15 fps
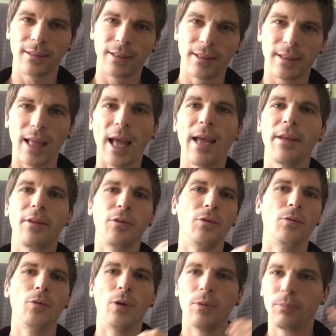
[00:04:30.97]
that you
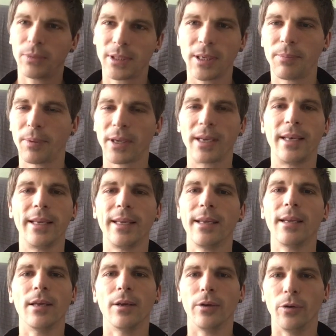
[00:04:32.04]
will typically
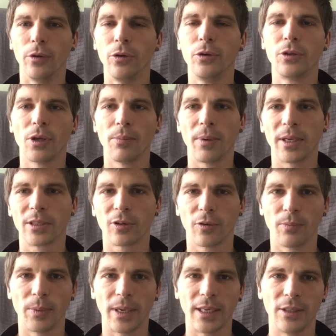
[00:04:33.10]
lose a bunch of
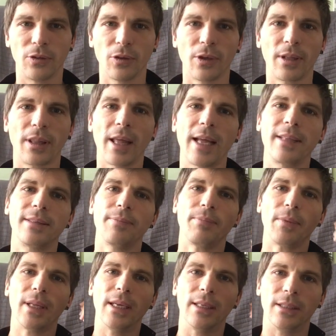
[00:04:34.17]
money doing that.
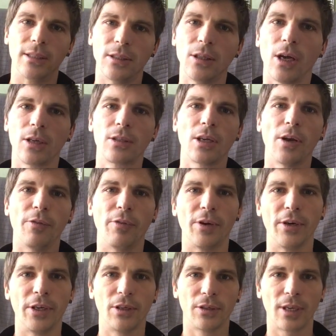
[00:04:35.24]
It's not a
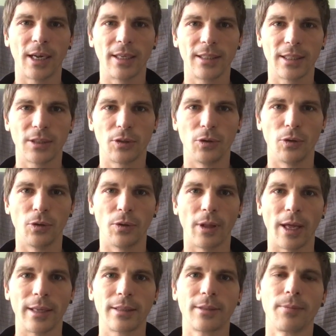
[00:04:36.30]
very good idea to do
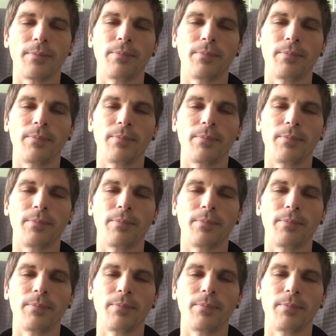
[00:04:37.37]
that.